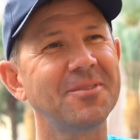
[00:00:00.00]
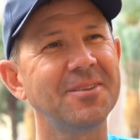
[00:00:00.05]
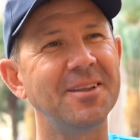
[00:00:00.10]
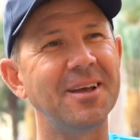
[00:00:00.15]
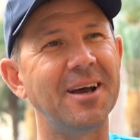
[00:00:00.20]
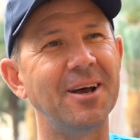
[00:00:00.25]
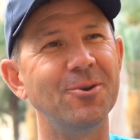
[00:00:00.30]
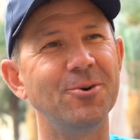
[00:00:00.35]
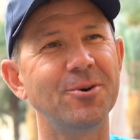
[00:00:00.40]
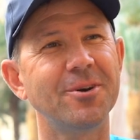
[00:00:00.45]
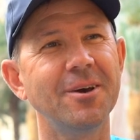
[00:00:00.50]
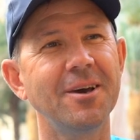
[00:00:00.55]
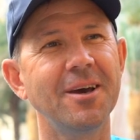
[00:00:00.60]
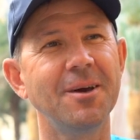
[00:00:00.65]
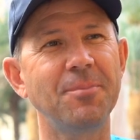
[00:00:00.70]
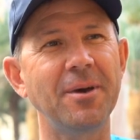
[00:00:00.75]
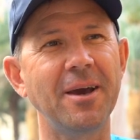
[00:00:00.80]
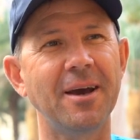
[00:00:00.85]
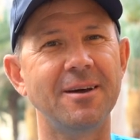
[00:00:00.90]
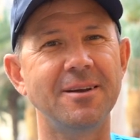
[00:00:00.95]
Nah, look,
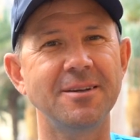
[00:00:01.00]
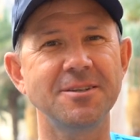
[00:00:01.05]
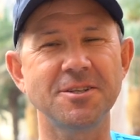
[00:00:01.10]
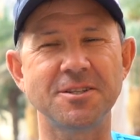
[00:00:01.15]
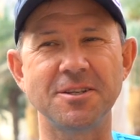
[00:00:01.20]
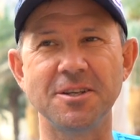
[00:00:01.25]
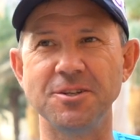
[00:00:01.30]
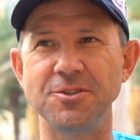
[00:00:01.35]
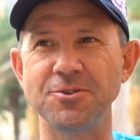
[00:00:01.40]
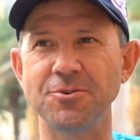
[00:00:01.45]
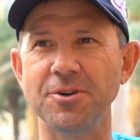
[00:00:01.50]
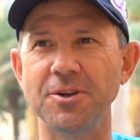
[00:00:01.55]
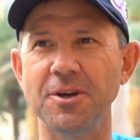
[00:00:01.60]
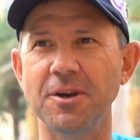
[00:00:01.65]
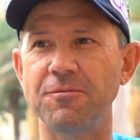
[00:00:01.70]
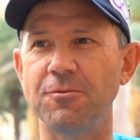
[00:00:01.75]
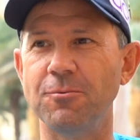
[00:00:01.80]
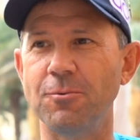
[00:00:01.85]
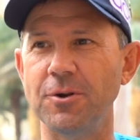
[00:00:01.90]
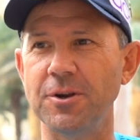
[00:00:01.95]
about just enjoying
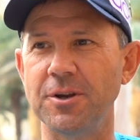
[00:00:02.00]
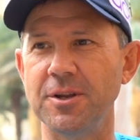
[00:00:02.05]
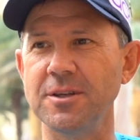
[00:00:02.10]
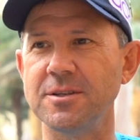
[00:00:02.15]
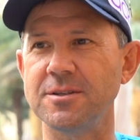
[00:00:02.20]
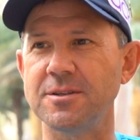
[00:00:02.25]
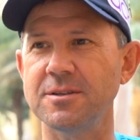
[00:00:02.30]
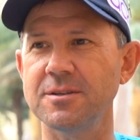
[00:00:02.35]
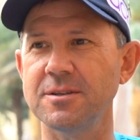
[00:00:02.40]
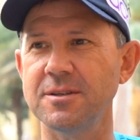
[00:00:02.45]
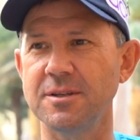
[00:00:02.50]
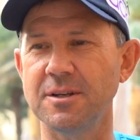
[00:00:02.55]
it for what it is.